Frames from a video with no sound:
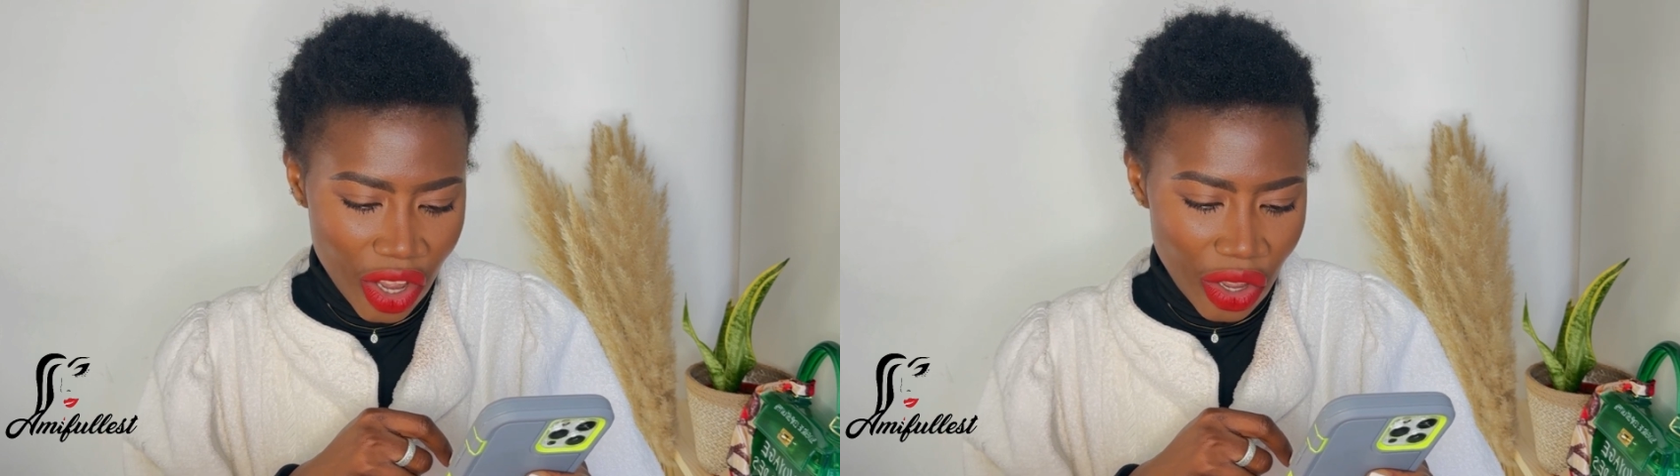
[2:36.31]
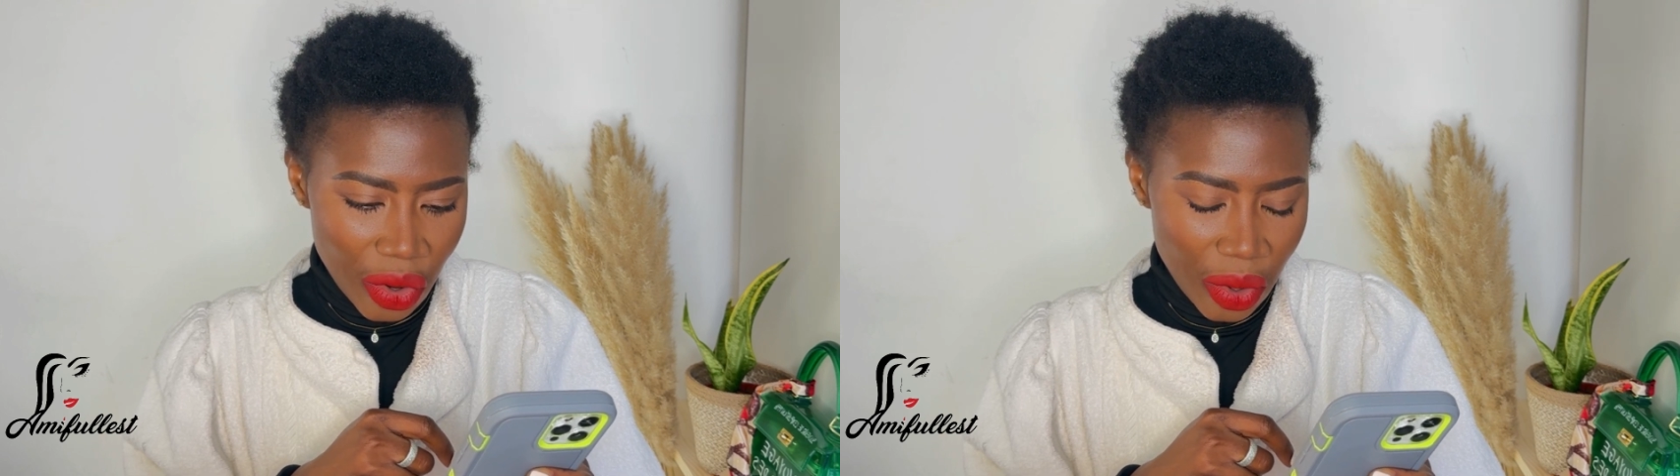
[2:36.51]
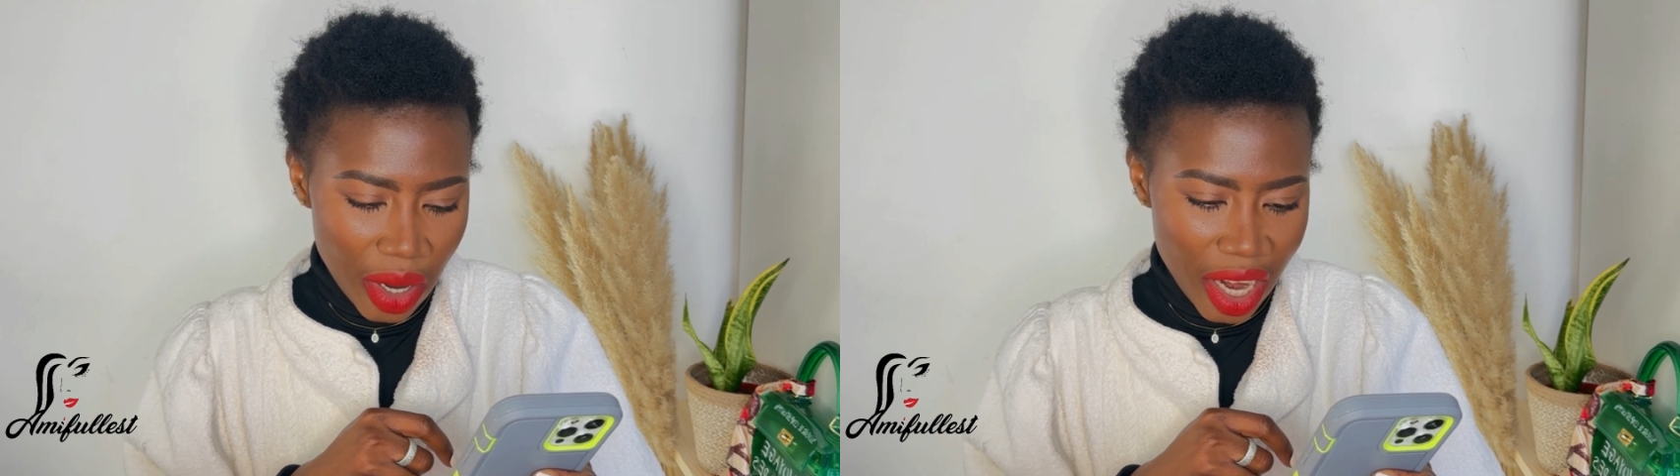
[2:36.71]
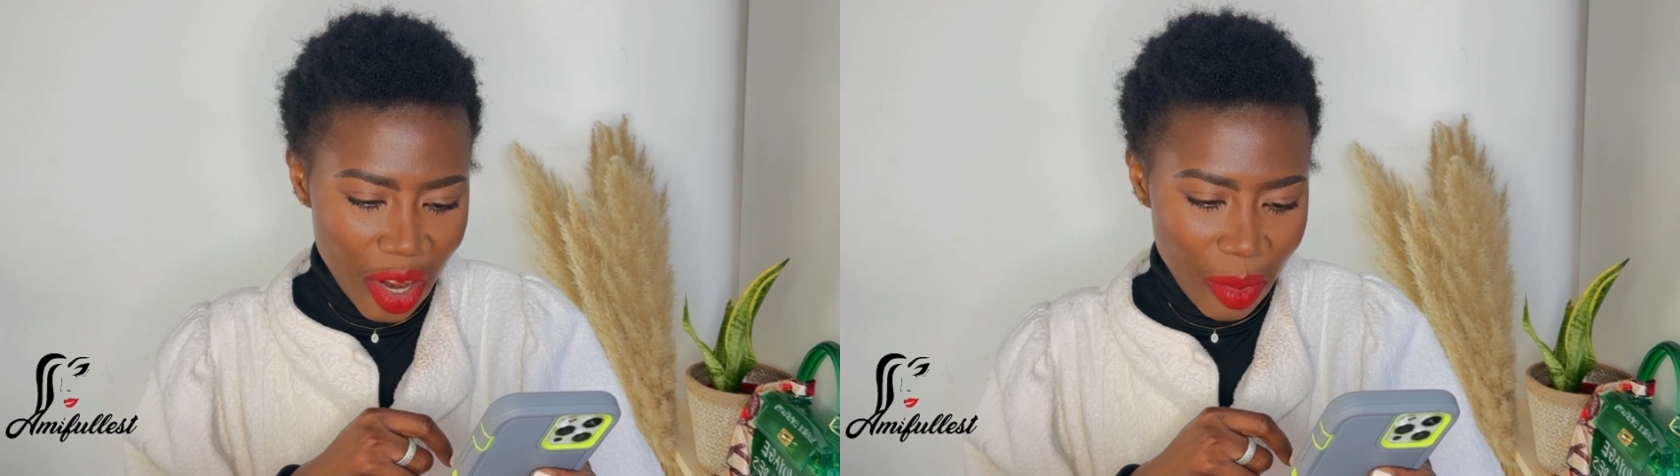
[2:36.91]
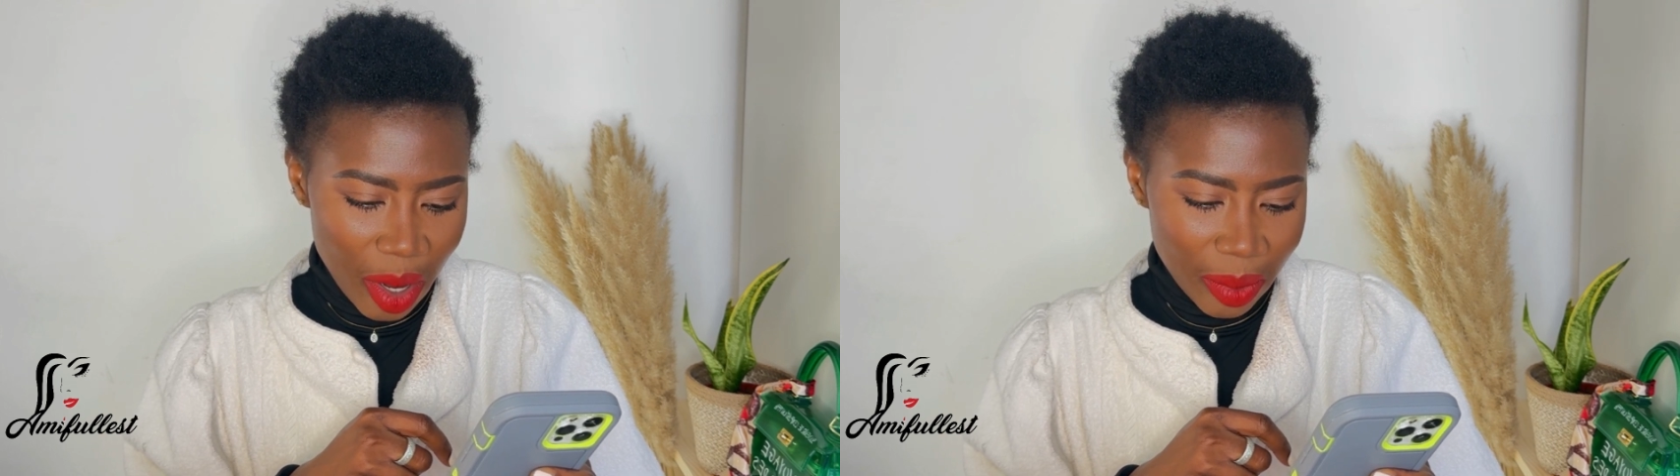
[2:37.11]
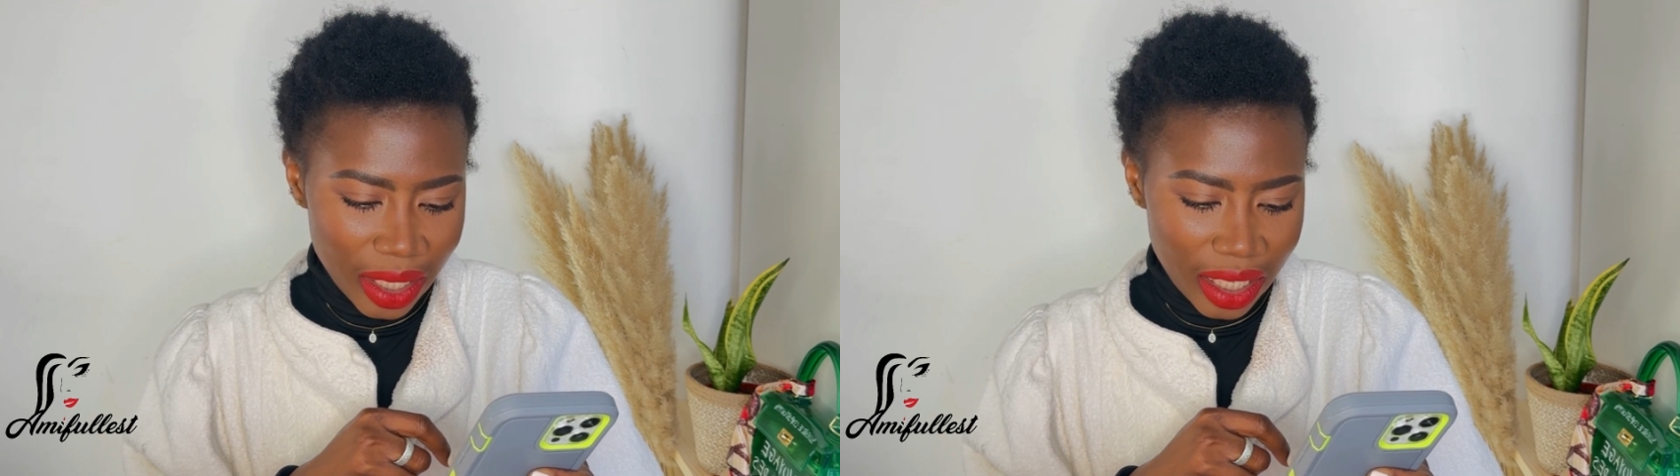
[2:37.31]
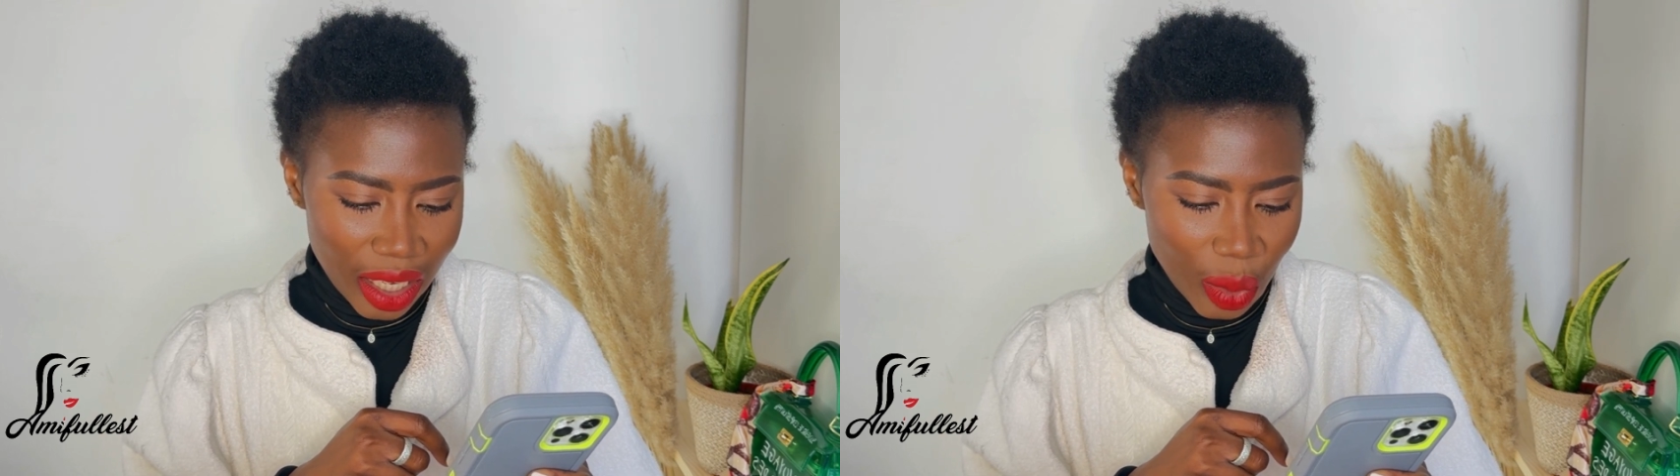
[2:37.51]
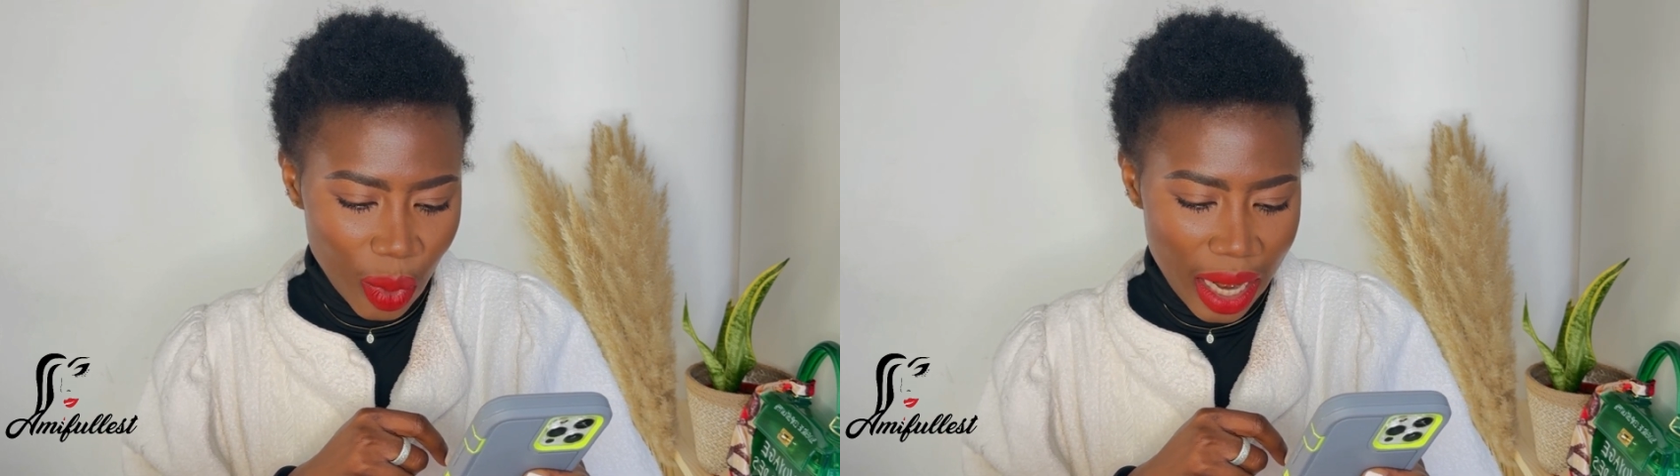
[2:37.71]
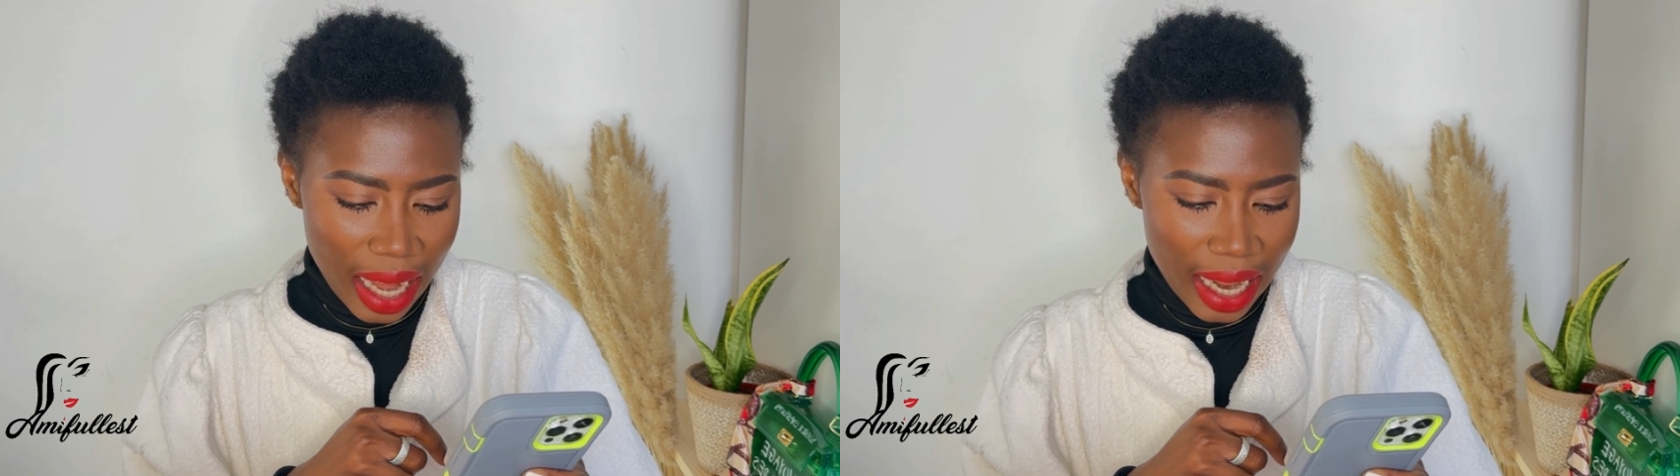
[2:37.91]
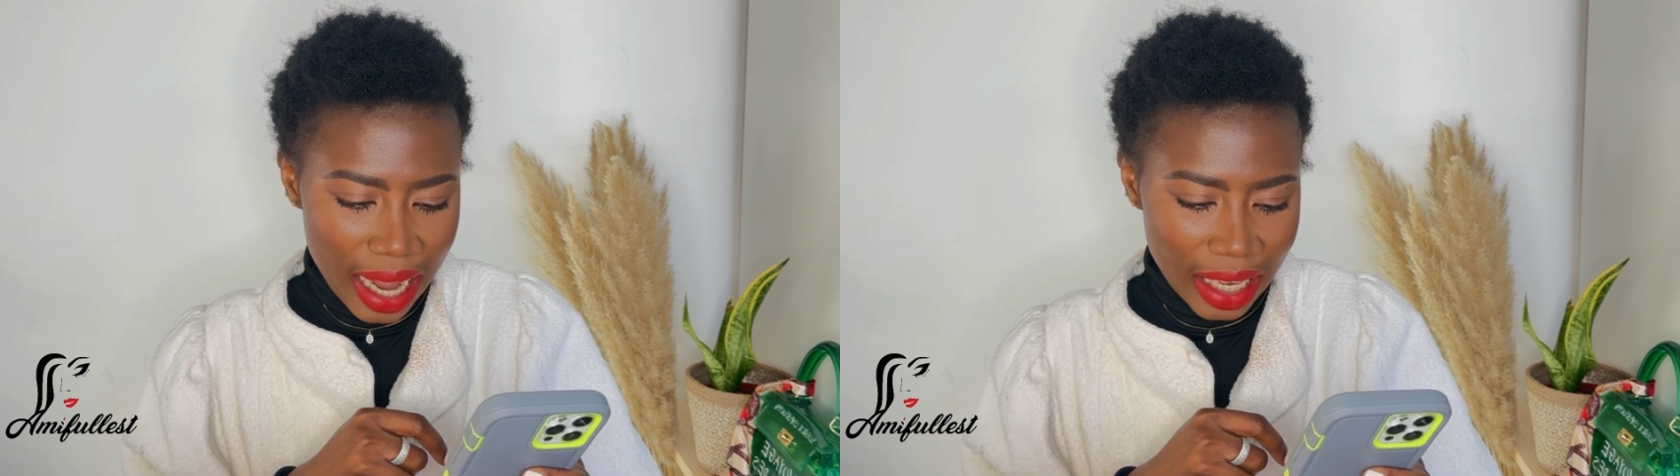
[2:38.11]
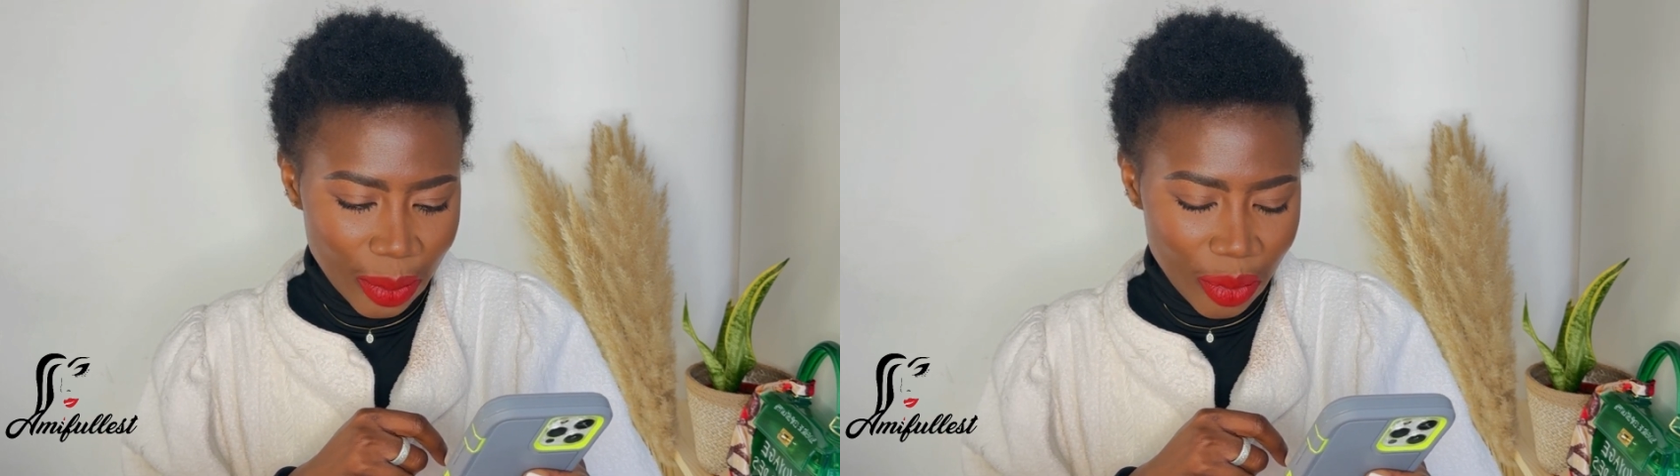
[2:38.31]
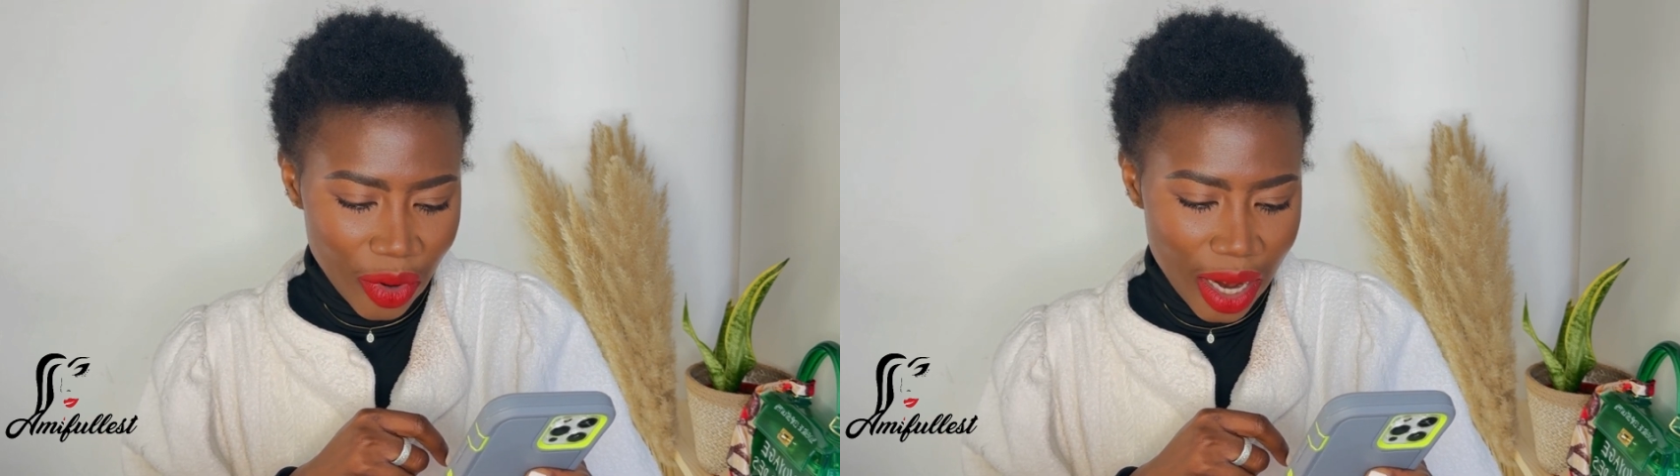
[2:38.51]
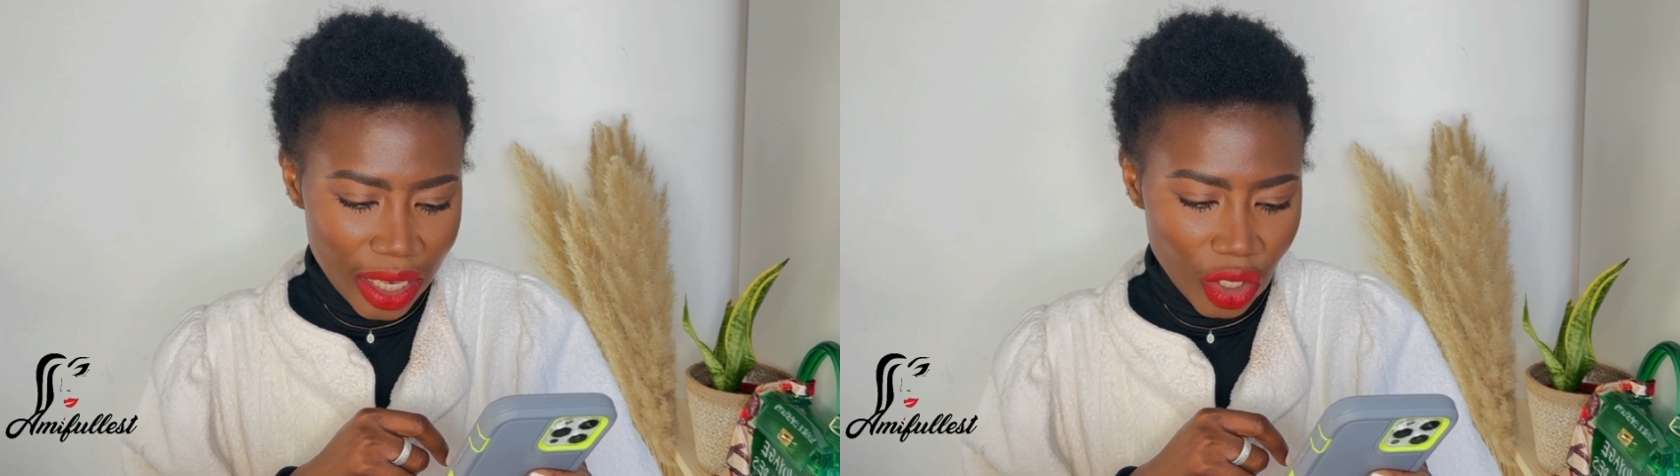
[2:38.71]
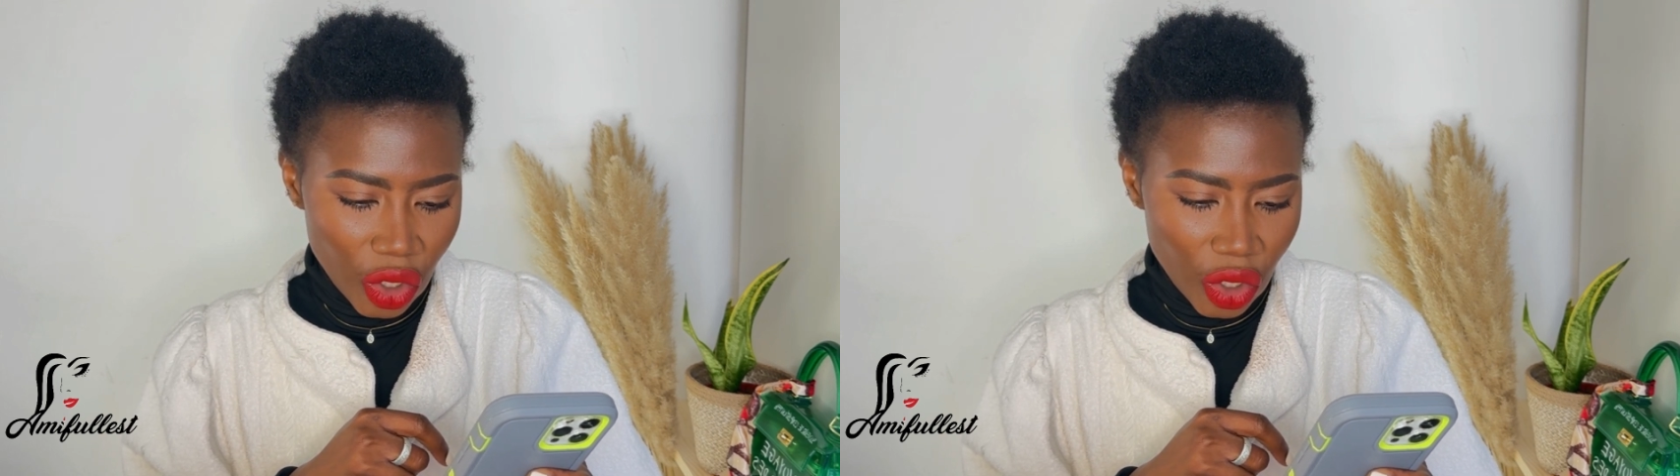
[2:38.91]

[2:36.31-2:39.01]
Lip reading: you're a little bit obsessed with AliExpress.